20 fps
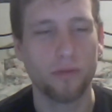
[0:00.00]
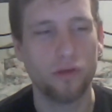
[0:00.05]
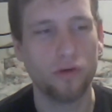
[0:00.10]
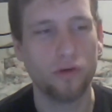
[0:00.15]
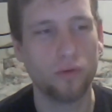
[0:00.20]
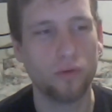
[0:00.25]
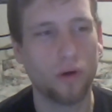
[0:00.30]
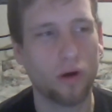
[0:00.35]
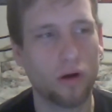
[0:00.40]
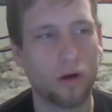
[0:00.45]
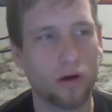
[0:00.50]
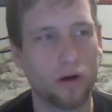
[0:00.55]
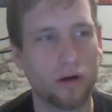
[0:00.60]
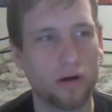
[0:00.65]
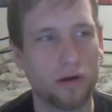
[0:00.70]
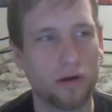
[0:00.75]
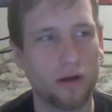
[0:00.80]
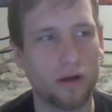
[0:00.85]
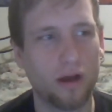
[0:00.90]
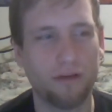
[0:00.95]
You
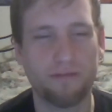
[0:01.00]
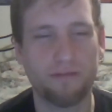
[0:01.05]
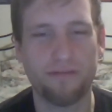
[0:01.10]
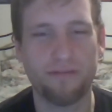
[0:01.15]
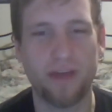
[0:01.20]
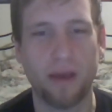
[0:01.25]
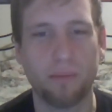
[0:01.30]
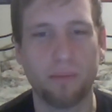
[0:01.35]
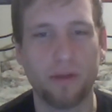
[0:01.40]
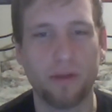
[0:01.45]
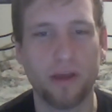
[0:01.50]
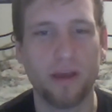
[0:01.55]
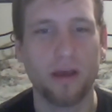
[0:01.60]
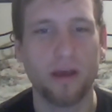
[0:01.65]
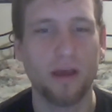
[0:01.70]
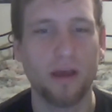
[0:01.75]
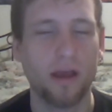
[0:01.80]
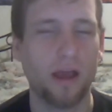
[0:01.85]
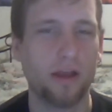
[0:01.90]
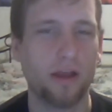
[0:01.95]
are a
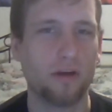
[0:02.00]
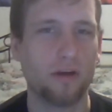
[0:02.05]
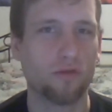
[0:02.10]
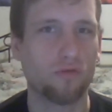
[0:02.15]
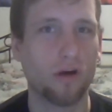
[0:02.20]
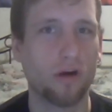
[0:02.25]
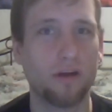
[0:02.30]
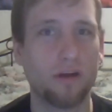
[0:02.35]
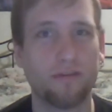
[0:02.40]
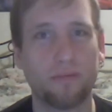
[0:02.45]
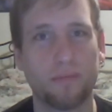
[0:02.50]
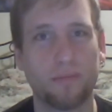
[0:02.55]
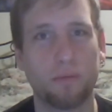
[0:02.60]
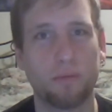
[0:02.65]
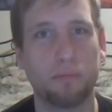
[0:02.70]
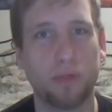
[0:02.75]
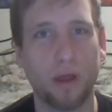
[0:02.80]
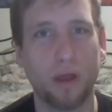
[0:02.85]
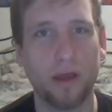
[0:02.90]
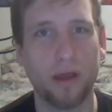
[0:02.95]
family, and you're running from the
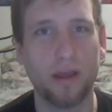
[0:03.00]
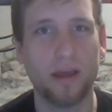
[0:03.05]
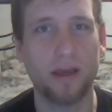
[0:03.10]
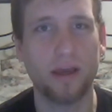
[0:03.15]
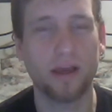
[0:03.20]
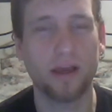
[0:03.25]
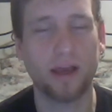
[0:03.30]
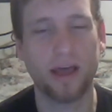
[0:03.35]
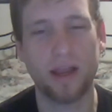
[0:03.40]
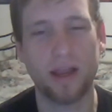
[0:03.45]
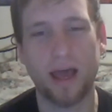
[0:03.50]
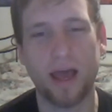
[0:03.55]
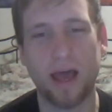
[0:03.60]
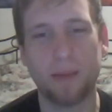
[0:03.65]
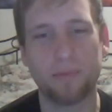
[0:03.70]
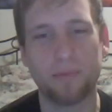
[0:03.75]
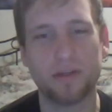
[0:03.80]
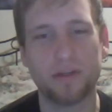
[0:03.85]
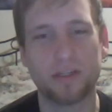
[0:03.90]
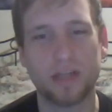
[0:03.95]
Blight. It kind of
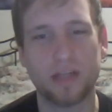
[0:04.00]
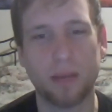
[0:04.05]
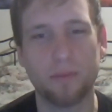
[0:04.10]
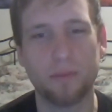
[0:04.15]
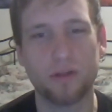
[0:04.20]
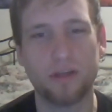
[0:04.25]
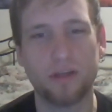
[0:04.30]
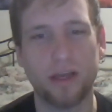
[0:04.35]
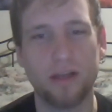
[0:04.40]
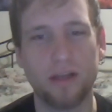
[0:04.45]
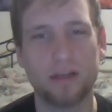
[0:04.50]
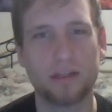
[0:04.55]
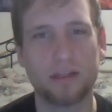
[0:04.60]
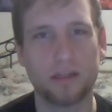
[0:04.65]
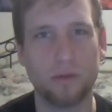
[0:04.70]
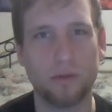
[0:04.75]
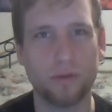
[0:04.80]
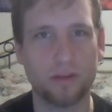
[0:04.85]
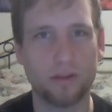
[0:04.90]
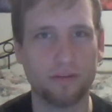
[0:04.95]
happens
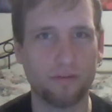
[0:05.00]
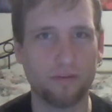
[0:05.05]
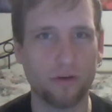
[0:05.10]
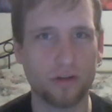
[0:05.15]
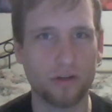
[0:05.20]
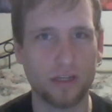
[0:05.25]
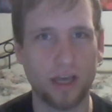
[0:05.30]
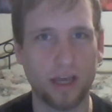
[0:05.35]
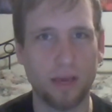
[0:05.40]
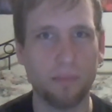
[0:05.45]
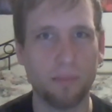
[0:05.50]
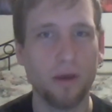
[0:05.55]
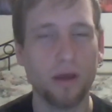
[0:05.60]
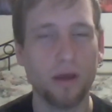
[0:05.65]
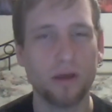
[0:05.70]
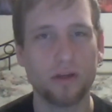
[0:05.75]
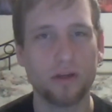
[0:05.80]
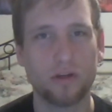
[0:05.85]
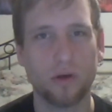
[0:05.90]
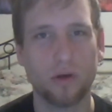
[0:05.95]
simultaneously with the first game.
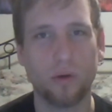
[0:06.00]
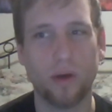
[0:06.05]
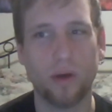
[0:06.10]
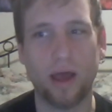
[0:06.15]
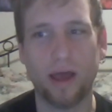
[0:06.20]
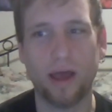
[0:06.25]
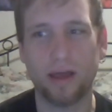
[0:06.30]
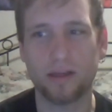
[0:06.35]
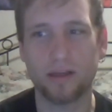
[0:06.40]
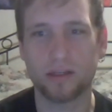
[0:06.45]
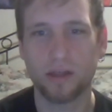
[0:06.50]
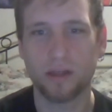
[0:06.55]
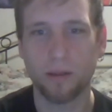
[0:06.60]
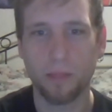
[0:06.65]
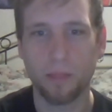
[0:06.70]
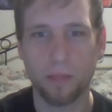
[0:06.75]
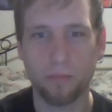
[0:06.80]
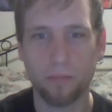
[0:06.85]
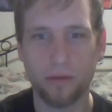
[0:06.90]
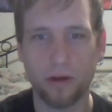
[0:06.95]
So as,
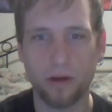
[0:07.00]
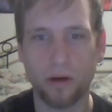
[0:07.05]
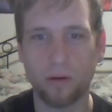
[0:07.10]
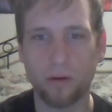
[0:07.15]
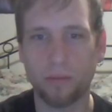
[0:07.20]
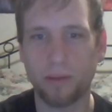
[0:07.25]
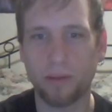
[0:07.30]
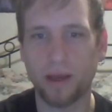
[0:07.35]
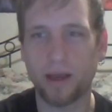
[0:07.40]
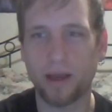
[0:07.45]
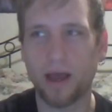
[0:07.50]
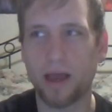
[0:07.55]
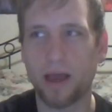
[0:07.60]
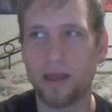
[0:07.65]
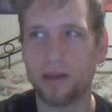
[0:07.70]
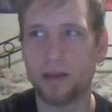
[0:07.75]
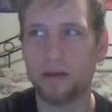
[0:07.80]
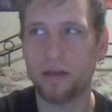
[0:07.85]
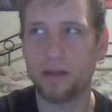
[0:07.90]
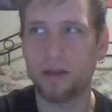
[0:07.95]
you know, my guy
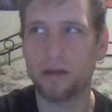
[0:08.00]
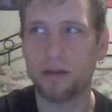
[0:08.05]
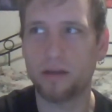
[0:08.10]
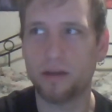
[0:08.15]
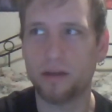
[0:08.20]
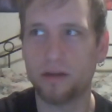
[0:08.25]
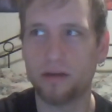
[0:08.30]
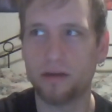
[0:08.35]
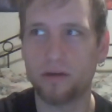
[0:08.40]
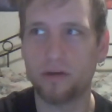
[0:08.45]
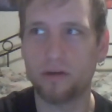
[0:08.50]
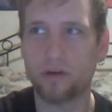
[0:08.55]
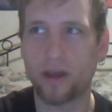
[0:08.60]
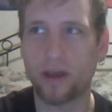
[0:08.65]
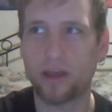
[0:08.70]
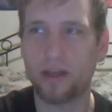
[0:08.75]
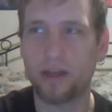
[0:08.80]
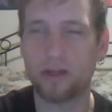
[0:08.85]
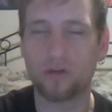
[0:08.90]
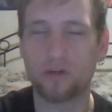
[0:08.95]
in
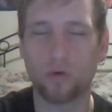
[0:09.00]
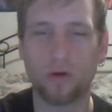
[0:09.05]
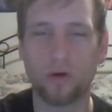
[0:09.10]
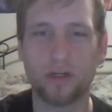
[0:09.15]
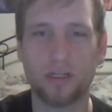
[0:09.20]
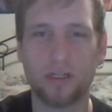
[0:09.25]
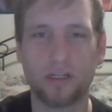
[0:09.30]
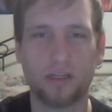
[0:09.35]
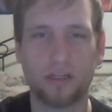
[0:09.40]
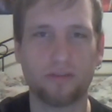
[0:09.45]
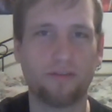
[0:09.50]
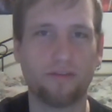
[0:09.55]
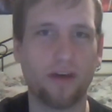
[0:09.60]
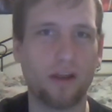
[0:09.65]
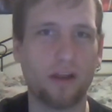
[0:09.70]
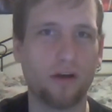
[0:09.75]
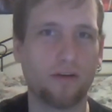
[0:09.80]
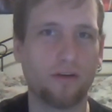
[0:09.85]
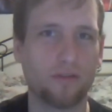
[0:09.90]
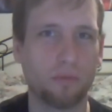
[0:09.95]
Dragon Age Origins is
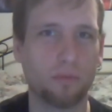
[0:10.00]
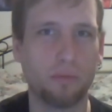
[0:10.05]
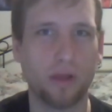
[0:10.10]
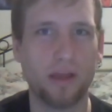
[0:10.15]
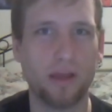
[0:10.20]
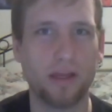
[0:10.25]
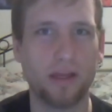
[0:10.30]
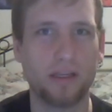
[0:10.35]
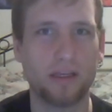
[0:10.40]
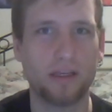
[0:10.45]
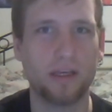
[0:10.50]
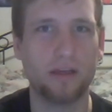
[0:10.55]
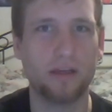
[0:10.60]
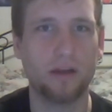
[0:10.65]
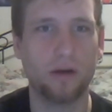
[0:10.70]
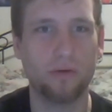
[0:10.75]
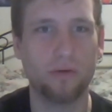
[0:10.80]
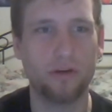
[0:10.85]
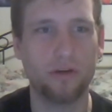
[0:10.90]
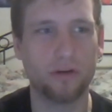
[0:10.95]
fighting off the Blight,
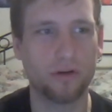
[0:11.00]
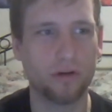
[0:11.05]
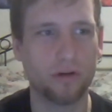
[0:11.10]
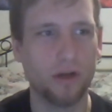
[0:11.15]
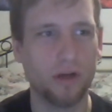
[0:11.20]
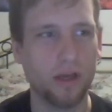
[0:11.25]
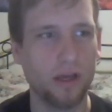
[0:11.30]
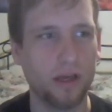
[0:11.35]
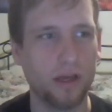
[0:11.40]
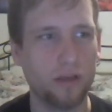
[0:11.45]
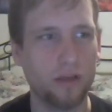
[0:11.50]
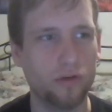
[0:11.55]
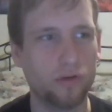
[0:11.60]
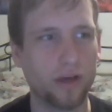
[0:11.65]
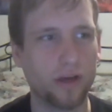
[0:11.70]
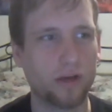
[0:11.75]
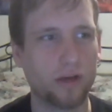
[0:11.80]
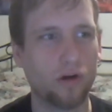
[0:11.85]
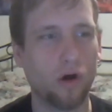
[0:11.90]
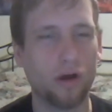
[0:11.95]
you know, you
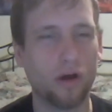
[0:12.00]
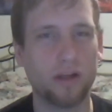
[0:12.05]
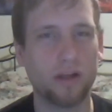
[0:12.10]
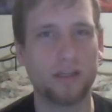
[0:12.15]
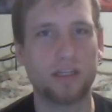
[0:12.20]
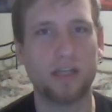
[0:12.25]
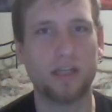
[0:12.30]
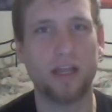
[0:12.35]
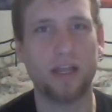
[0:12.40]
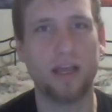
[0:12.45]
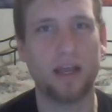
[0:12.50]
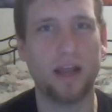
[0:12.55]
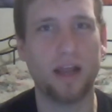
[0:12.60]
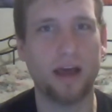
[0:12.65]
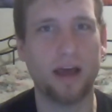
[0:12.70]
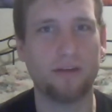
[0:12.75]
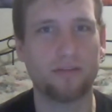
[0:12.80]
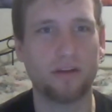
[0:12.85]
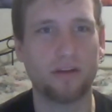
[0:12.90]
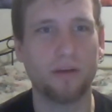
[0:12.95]
get caught in a city and
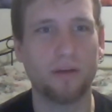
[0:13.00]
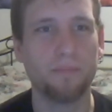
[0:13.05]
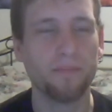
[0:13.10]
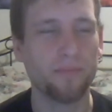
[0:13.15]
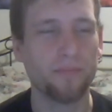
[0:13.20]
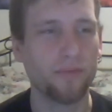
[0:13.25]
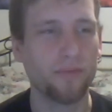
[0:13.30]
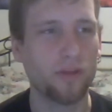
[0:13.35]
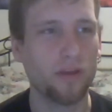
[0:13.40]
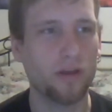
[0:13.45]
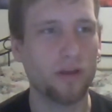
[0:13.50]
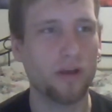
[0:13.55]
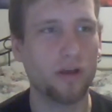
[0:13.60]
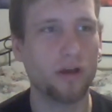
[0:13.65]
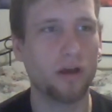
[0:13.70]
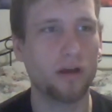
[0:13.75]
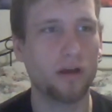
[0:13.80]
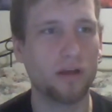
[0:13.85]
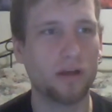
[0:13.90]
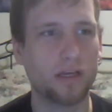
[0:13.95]
have to
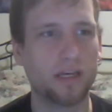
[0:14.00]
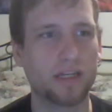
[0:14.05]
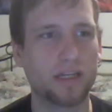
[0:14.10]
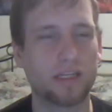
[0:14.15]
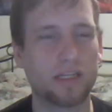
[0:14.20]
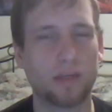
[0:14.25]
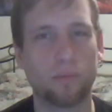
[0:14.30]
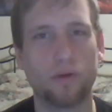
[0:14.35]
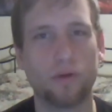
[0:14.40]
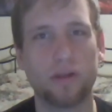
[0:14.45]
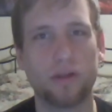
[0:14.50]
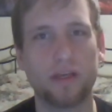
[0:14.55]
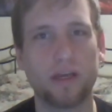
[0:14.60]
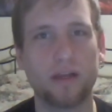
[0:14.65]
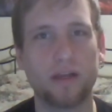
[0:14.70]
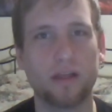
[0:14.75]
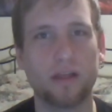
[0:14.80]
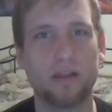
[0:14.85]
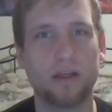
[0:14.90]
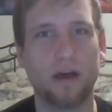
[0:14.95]
get
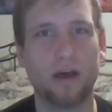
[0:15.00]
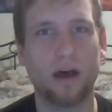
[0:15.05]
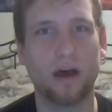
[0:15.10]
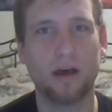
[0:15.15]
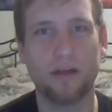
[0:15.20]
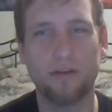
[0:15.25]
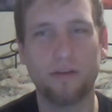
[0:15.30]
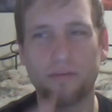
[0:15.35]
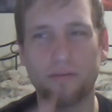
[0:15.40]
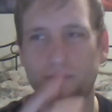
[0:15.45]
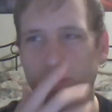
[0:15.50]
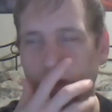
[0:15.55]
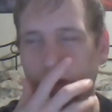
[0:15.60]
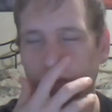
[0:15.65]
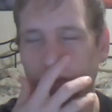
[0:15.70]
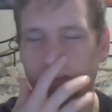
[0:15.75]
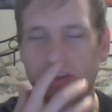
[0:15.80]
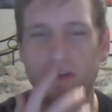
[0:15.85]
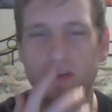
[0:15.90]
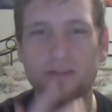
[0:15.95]

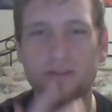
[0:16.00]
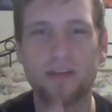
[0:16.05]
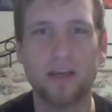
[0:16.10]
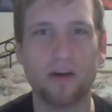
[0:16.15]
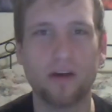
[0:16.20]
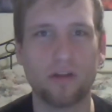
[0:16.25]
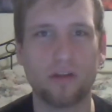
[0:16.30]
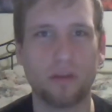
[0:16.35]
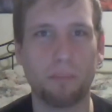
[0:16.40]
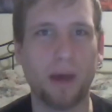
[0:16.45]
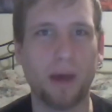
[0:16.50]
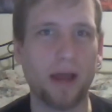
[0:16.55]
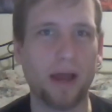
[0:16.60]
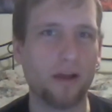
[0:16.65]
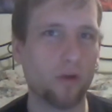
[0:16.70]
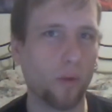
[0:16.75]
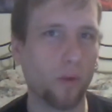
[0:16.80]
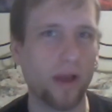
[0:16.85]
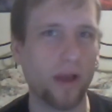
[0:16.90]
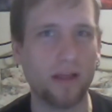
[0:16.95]
a thieves guild to buy
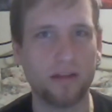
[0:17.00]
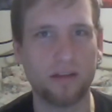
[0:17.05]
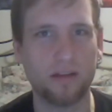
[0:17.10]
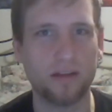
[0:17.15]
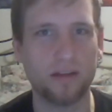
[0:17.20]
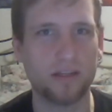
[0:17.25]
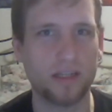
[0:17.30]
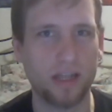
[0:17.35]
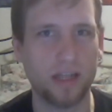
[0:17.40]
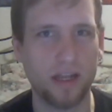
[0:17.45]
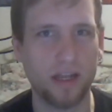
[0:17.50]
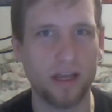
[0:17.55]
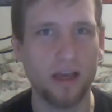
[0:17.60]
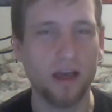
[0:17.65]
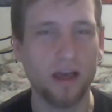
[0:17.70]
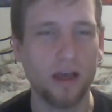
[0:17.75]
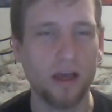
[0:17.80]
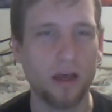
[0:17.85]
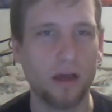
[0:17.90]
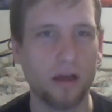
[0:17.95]
your way into the city,
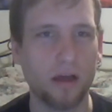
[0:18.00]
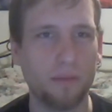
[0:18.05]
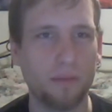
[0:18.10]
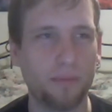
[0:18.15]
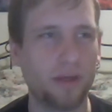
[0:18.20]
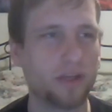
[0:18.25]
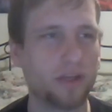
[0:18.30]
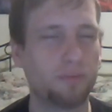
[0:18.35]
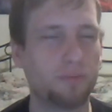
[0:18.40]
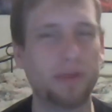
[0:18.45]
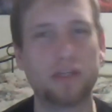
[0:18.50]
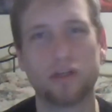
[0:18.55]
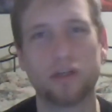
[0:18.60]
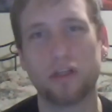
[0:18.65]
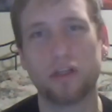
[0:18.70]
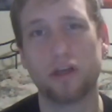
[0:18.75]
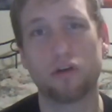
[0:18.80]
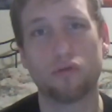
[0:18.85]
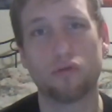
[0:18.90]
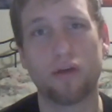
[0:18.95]
because
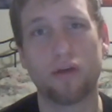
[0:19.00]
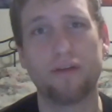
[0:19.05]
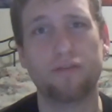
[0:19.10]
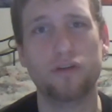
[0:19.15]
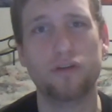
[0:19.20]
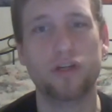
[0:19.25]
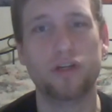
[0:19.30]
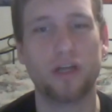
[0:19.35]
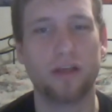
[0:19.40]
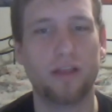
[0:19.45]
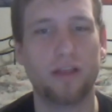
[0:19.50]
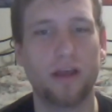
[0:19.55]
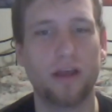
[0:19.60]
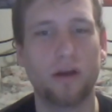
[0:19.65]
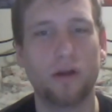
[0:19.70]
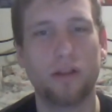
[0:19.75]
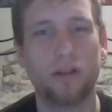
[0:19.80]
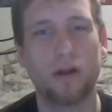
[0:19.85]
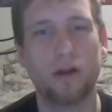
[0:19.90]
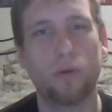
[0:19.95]
basically you're a refugee and they
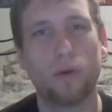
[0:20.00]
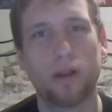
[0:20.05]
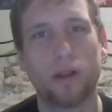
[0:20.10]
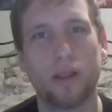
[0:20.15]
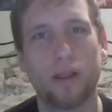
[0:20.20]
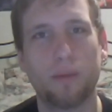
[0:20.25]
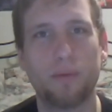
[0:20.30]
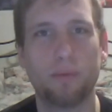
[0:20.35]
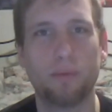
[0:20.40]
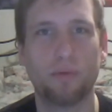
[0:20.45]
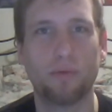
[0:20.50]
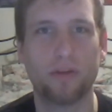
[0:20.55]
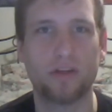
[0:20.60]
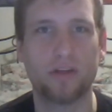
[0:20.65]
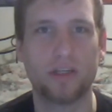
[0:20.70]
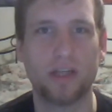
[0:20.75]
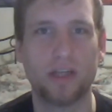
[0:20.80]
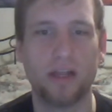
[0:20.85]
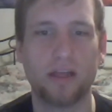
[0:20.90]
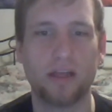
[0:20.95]
don't want to let people in the
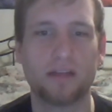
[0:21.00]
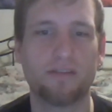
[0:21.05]
city.